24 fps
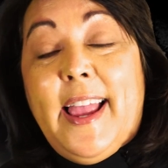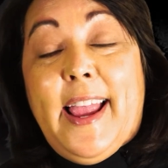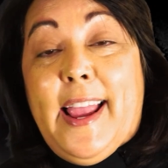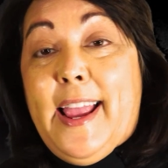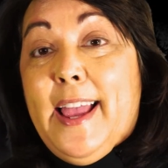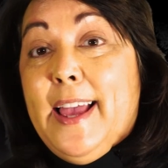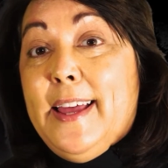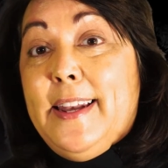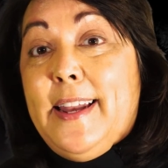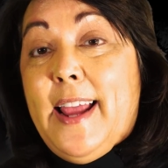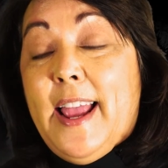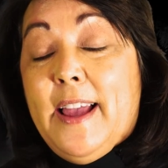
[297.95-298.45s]

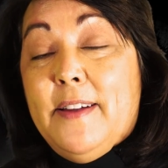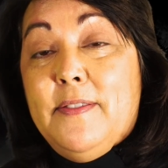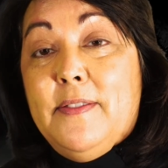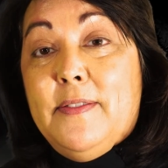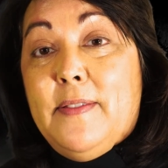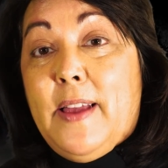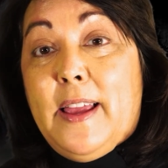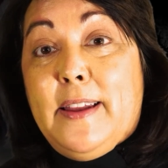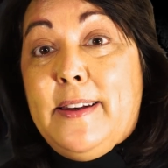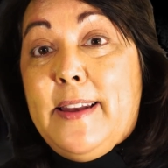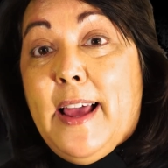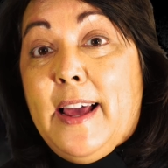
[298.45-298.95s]
and
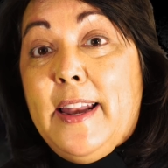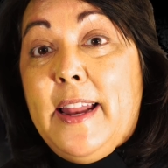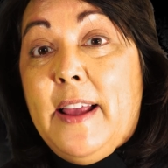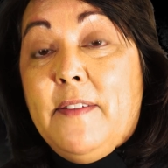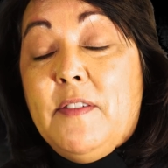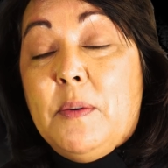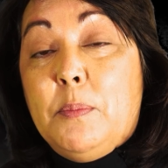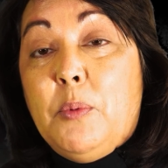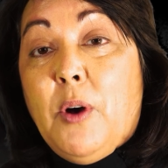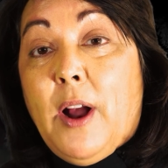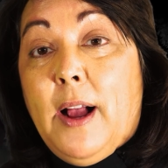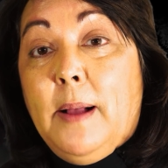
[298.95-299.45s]
not
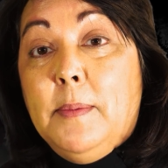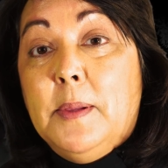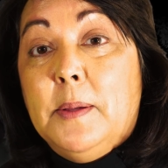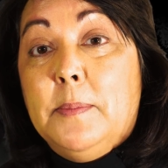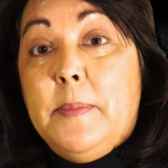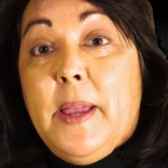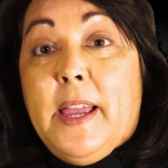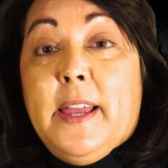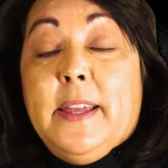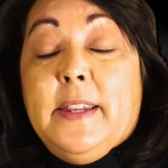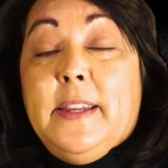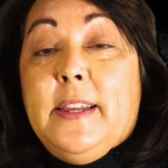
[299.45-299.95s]
have a
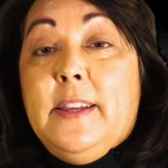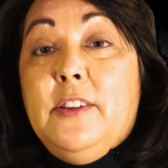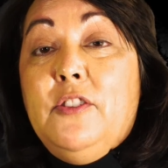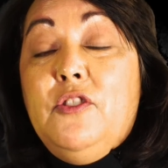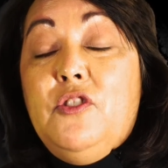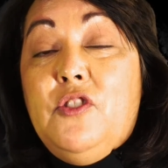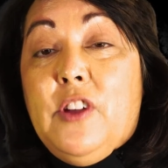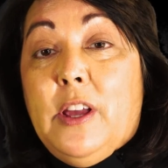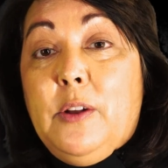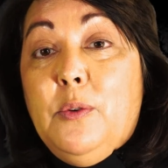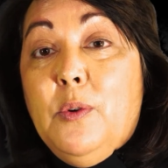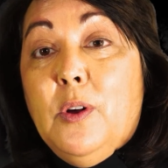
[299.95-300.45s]
problem. And
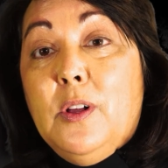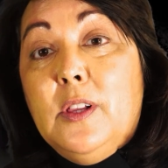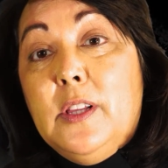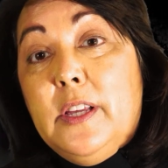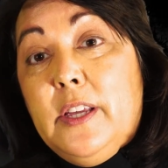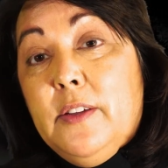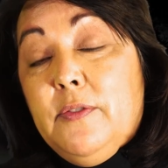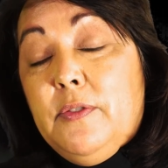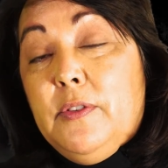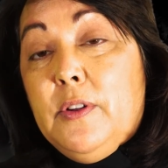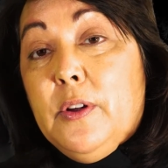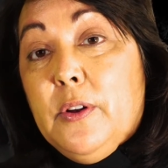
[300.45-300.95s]
in
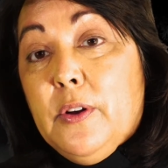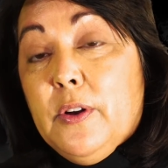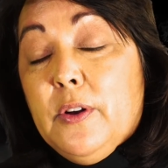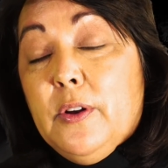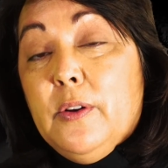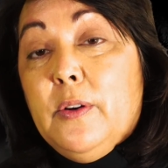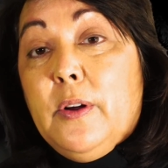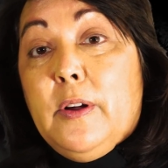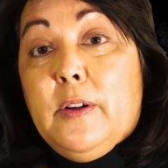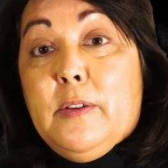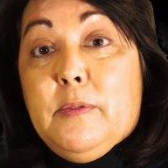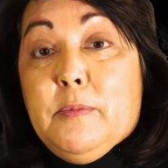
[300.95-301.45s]
general, if
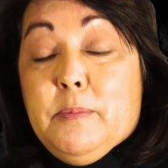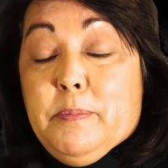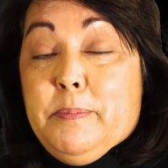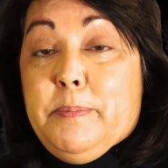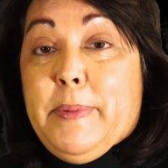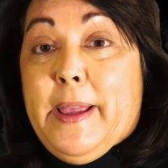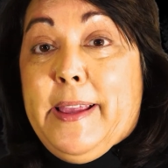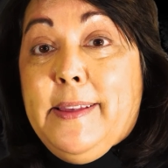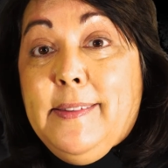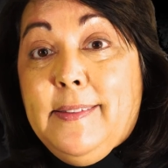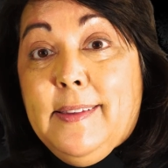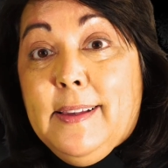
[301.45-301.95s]
you're
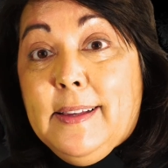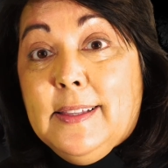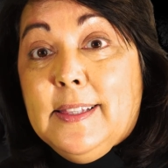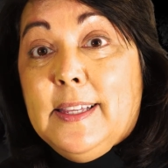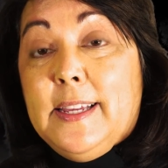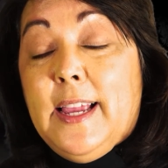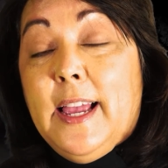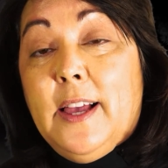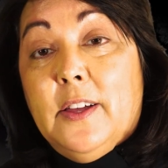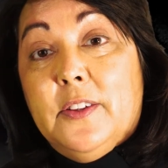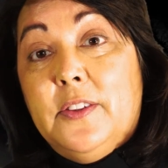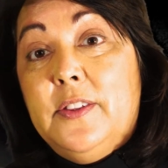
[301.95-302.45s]

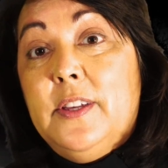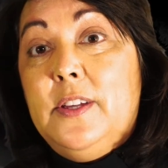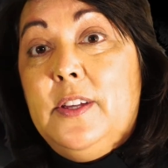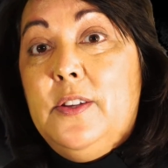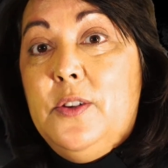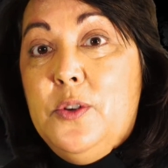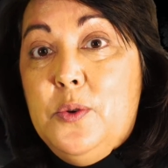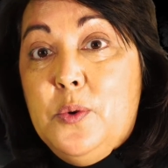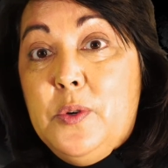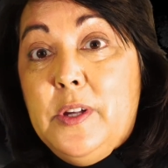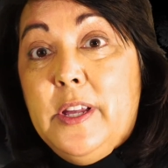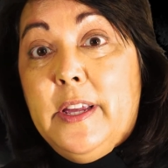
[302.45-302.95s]
basically healthy,
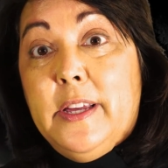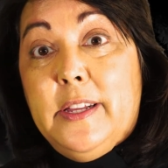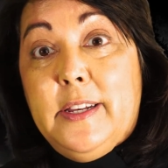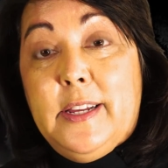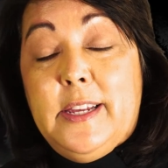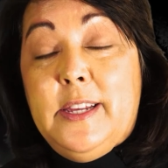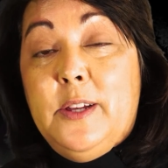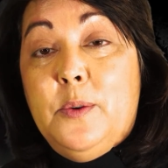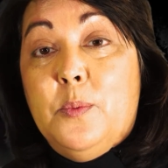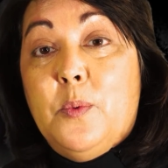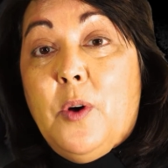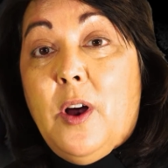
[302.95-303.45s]
you can
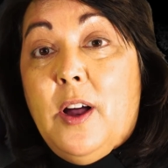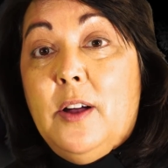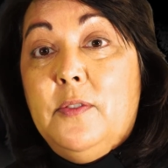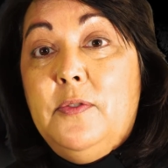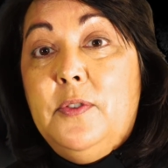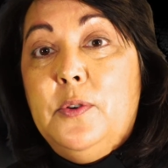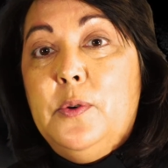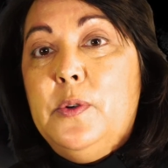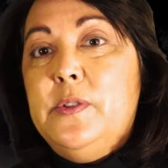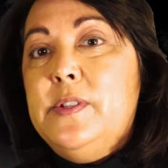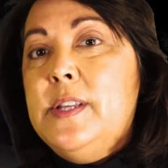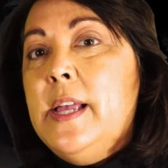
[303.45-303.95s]
eat raw
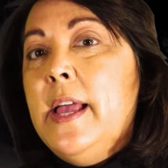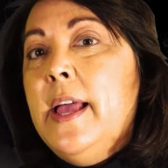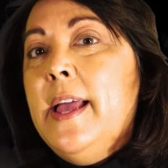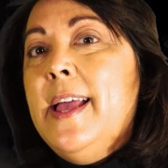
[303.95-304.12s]
foods.